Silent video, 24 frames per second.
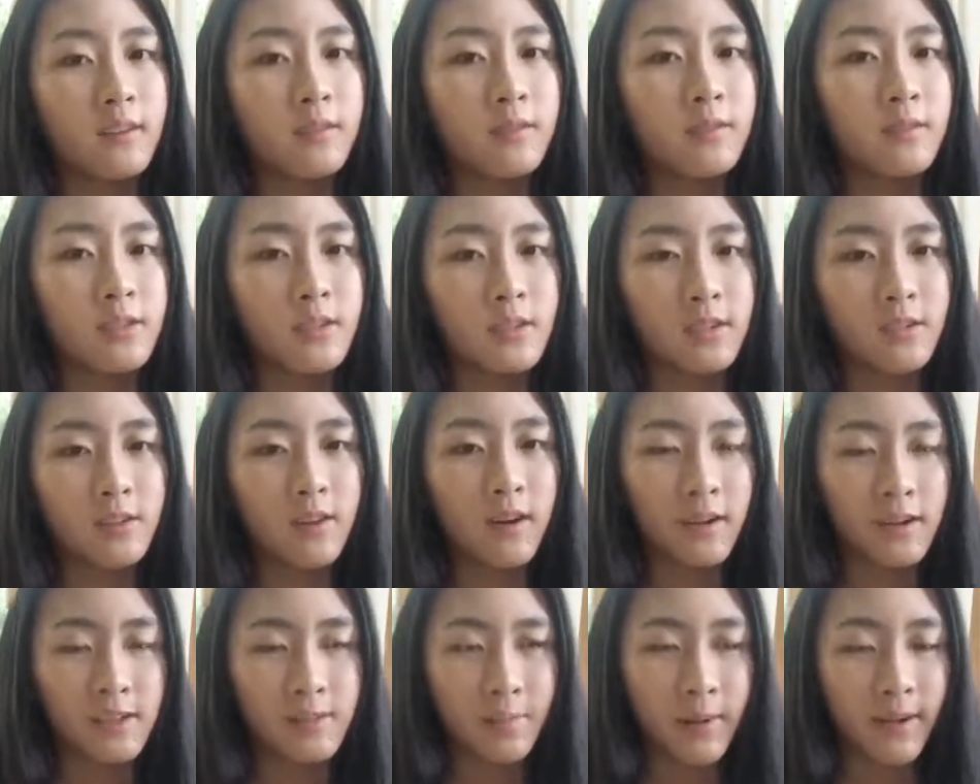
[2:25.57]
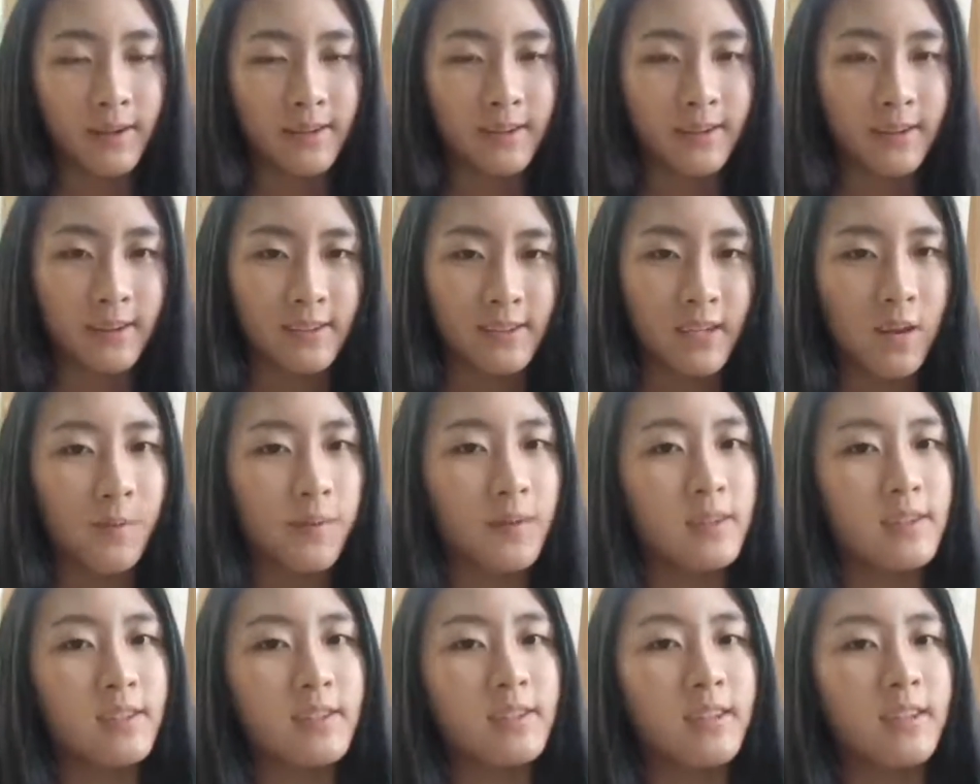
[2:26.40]
which is caused by
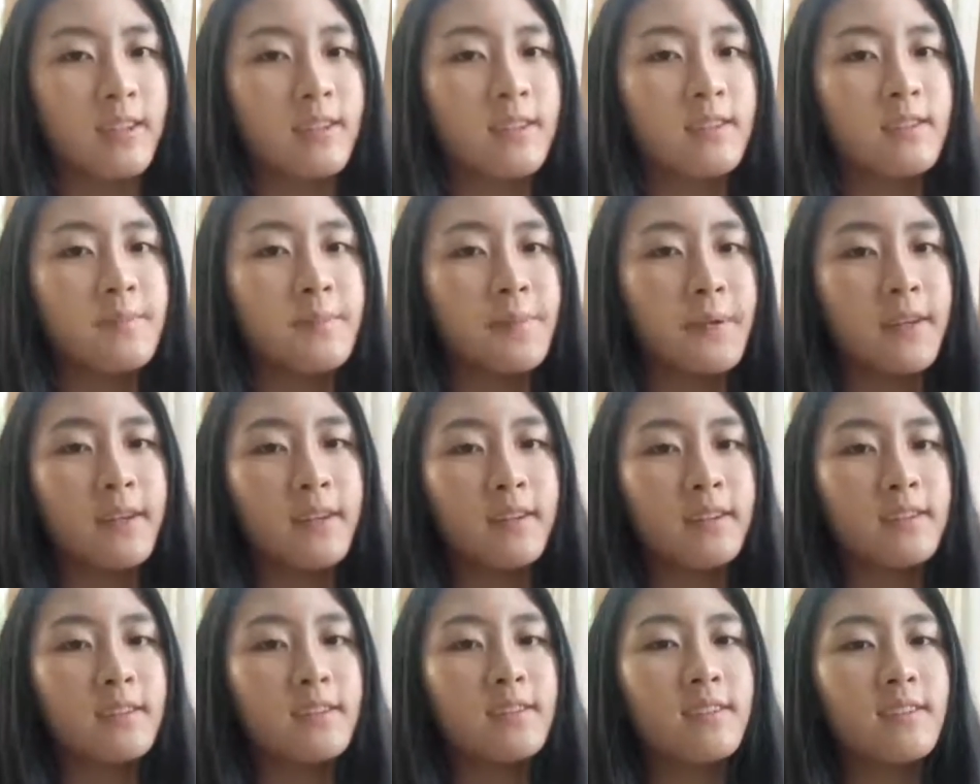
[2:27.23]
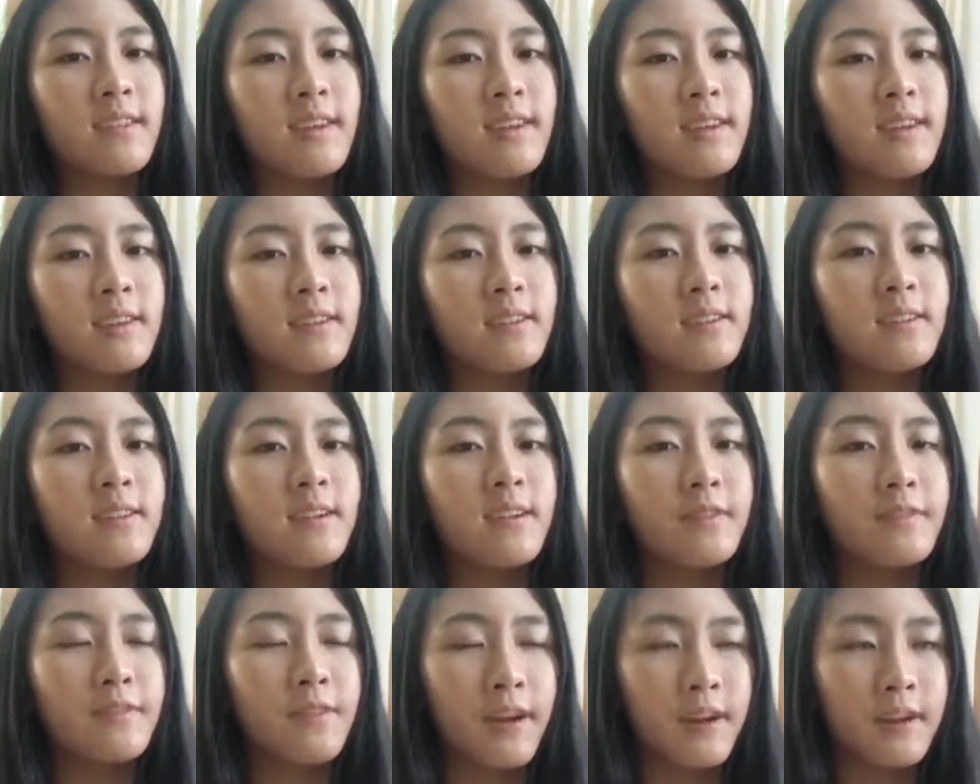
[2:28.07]
Alzheimer's disease because it
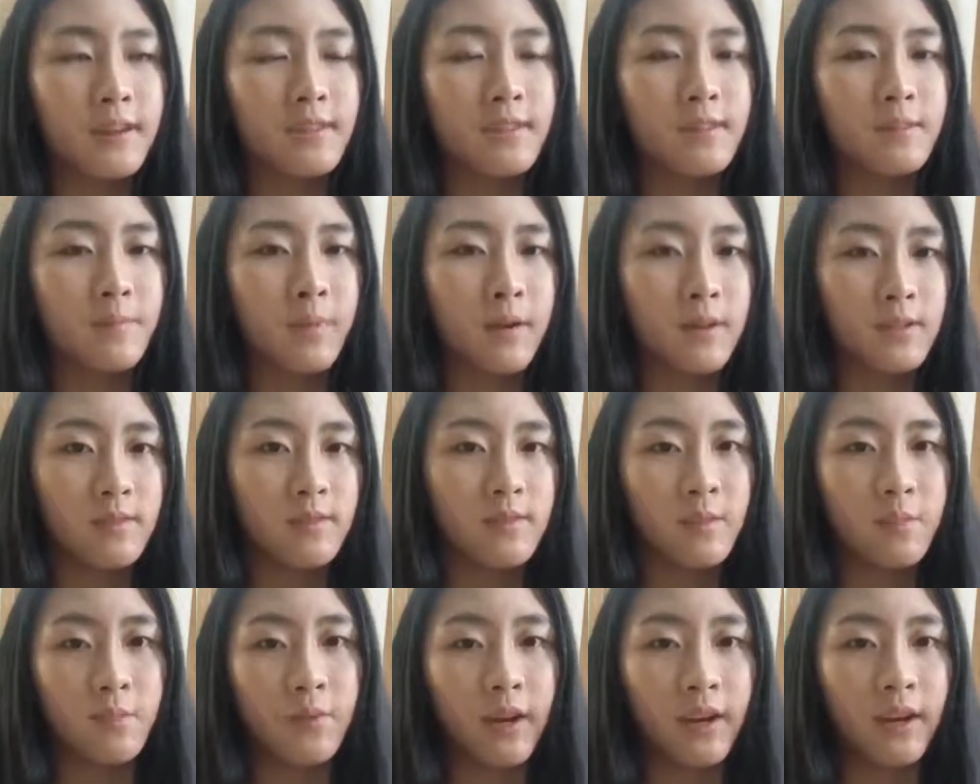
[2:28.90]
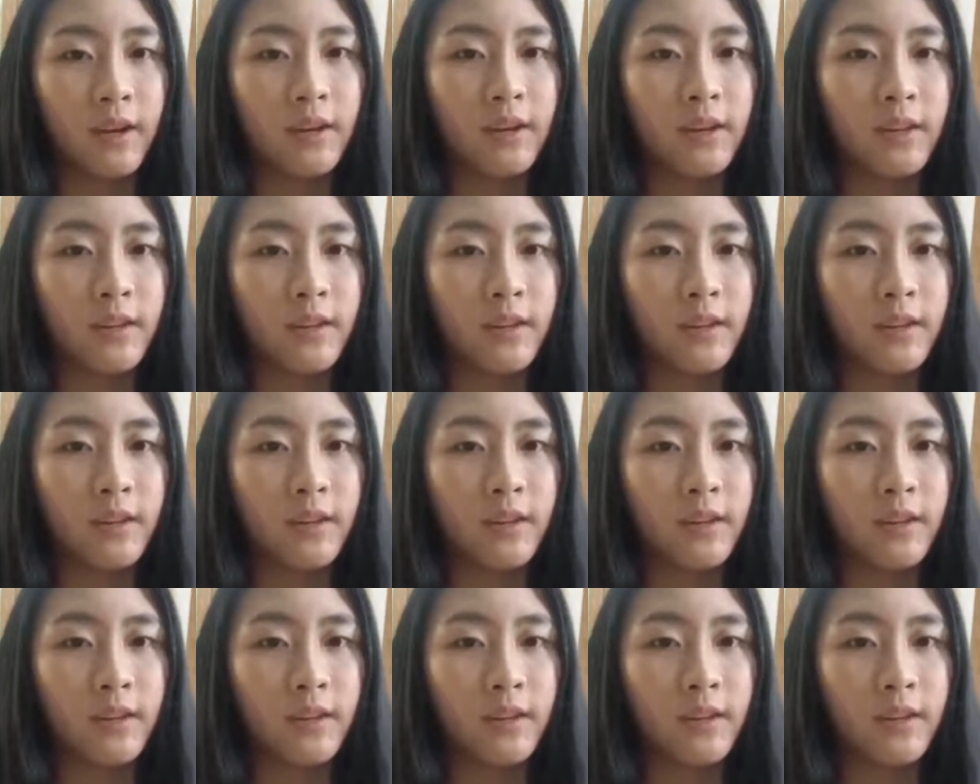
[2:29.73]
affects parts of the brain,